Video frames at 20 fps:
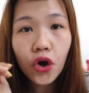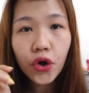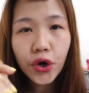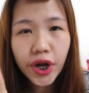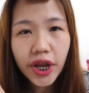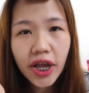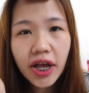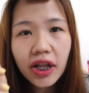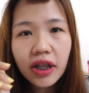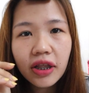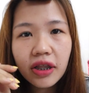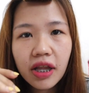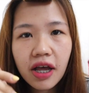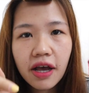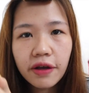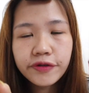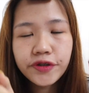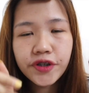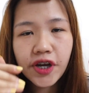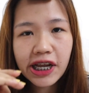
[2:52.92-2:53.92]
Korea
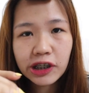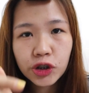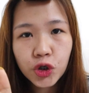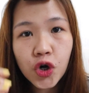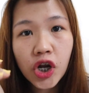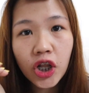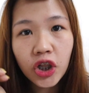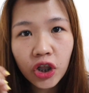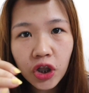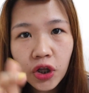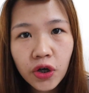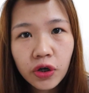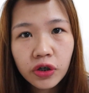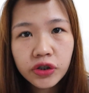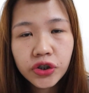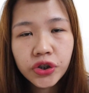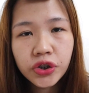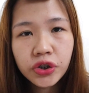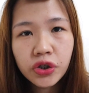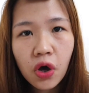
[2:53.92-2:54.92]
loves natural
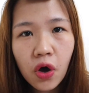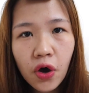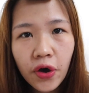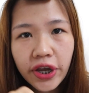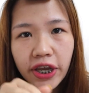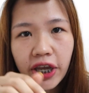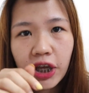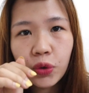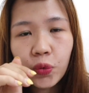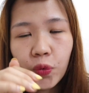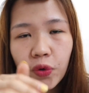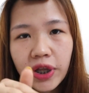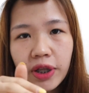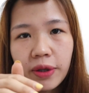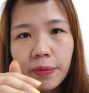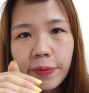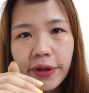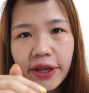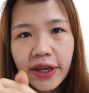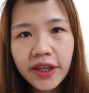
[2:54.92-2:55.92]
looks, so it
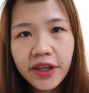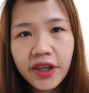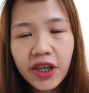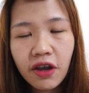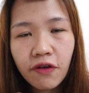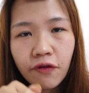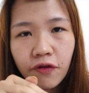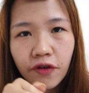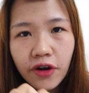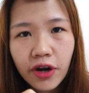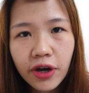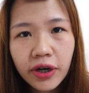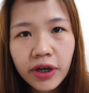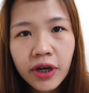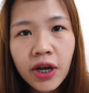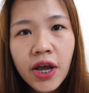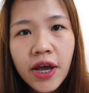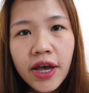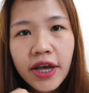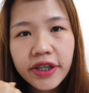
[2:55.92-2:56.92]
will be
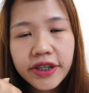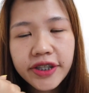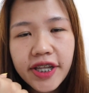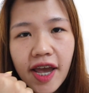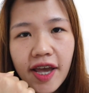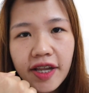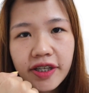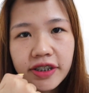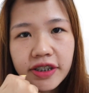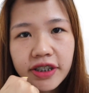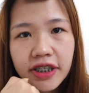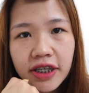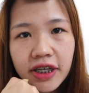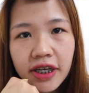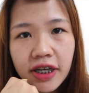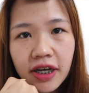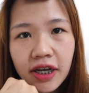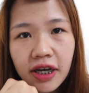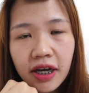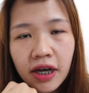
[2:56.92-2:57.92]
different than the
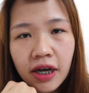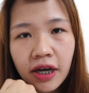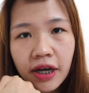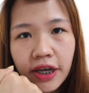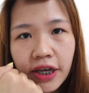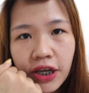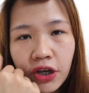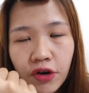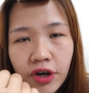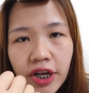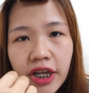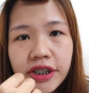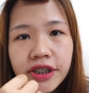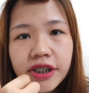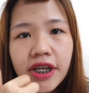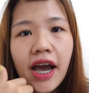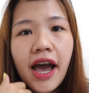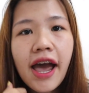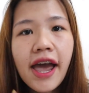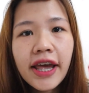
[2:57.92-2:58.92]

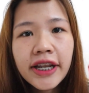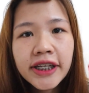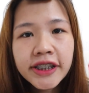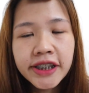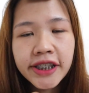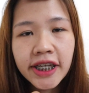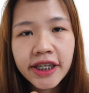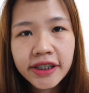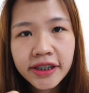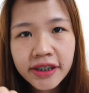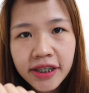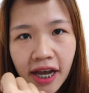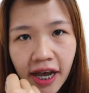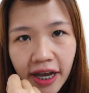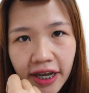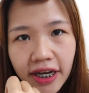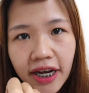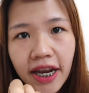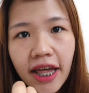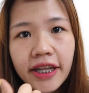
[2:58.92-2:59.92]
Indonesia and then
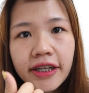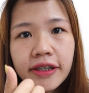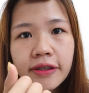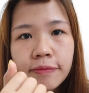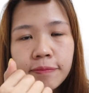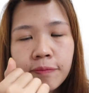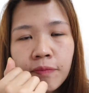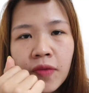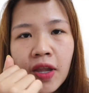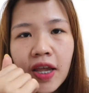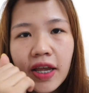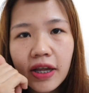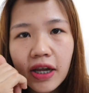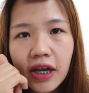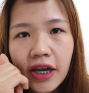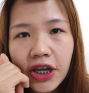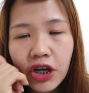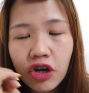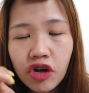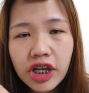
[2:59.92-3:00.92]
Thailand.
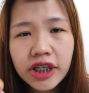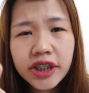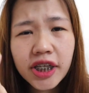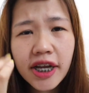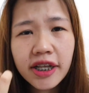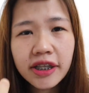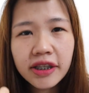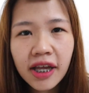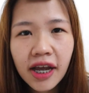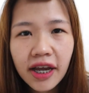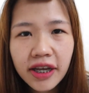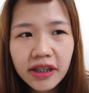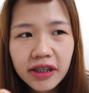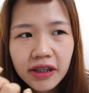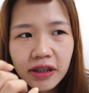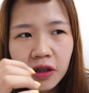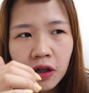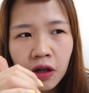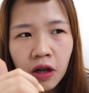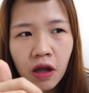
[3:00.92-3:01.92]
Indonesia and
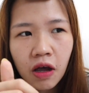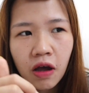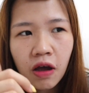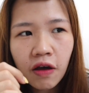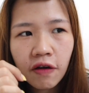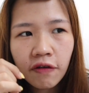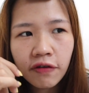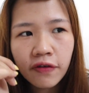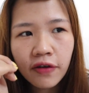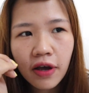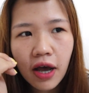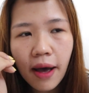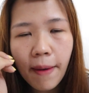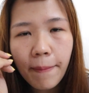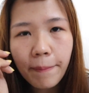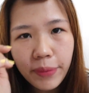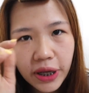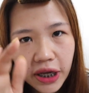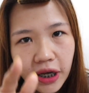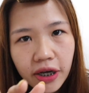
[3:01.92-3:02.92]
Thailand love
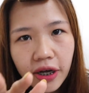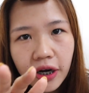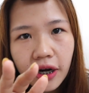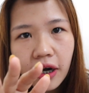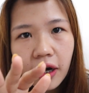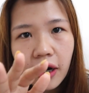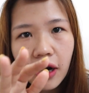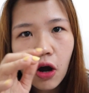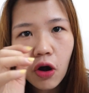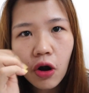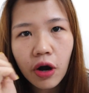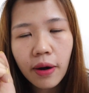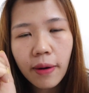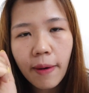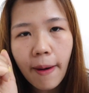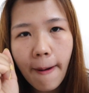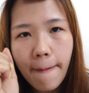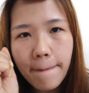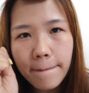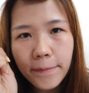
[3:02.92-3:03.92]
bigger
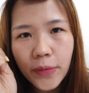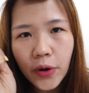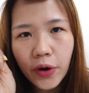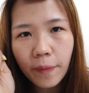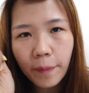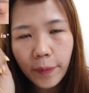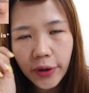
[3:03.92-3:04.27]
or more